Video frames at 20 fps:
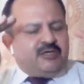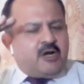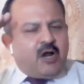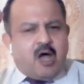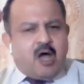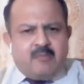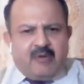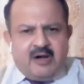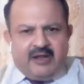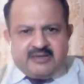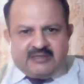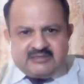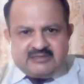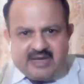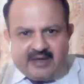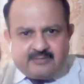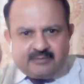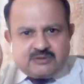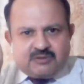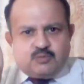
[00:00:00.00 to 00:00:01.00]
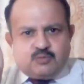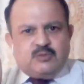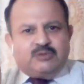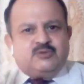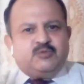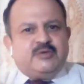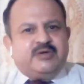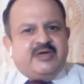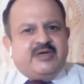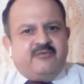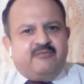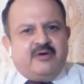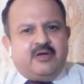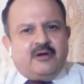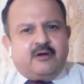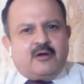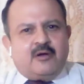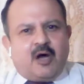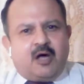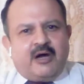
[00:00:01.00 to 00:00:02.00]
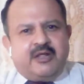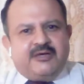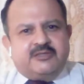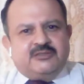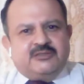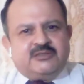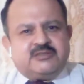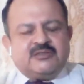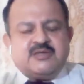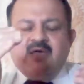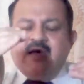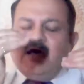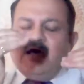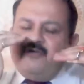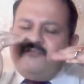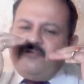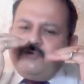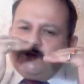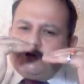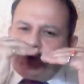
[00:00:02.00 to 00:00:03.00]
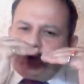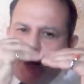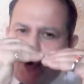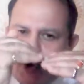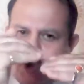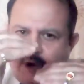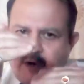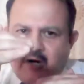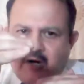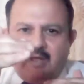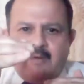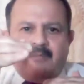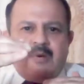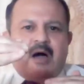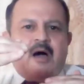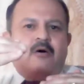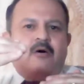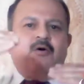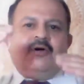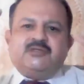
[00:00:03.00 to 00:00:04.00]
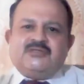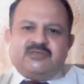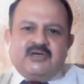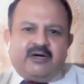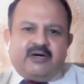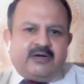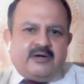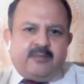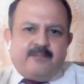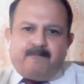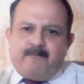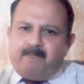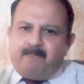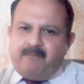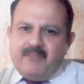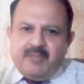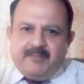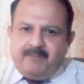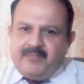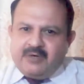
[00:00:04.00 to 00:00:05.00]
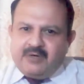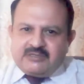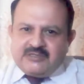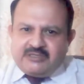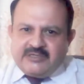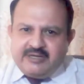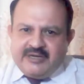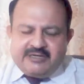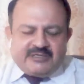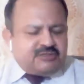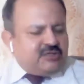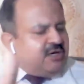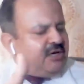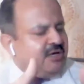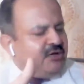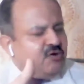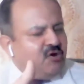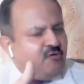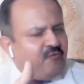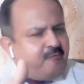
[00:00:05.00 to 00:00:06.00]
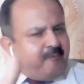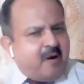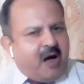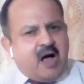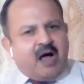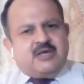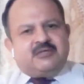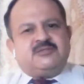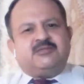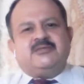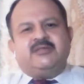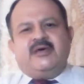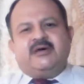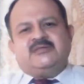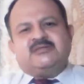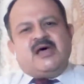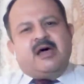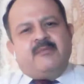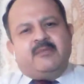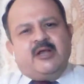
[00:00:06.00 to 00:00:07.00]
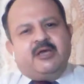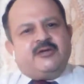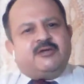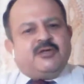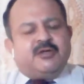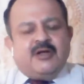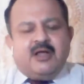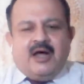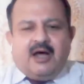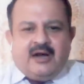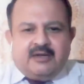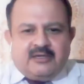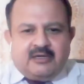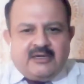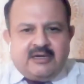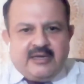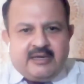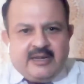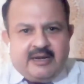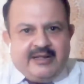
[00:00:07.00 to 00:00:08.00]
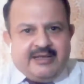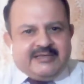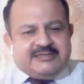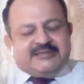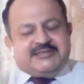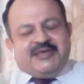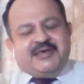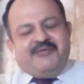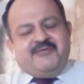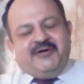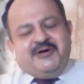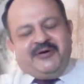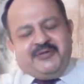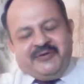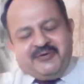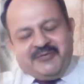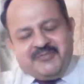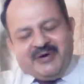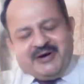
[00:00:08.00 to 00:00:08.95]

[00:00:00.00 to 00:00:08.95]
The normal exams which we give in colleges, if you score above a certain percentage, you have passed the examination and the degree is given to you.